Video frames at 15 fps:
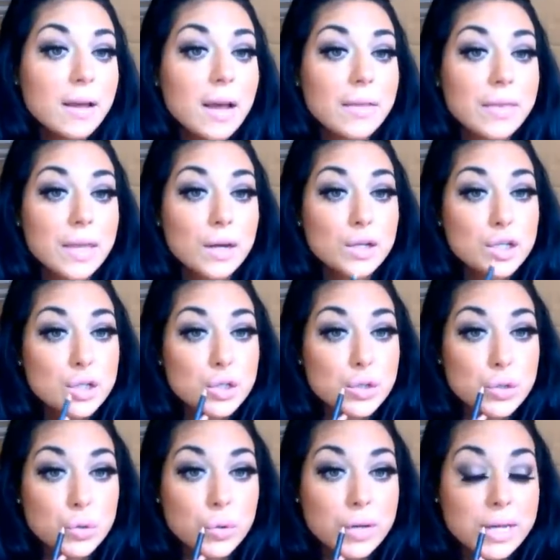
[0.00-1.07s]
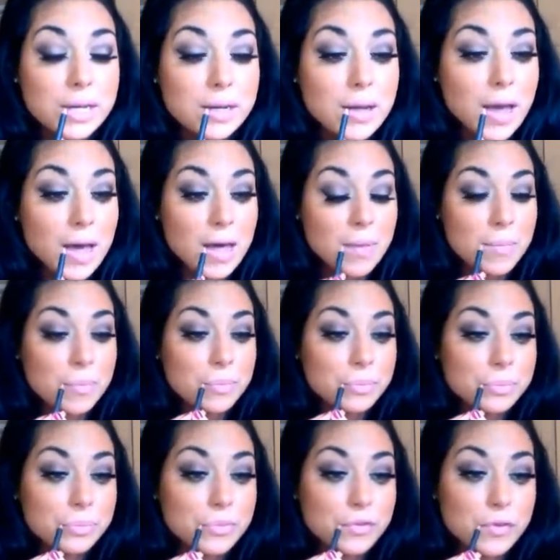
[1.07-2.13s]
And then just join
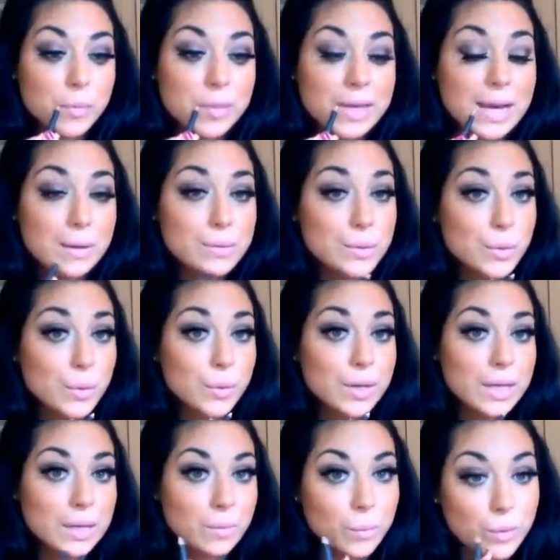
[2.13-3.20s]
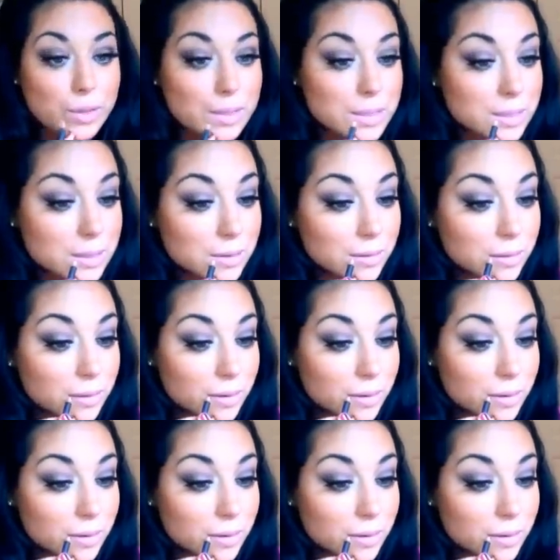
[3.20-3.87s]
from the outer corner inwards.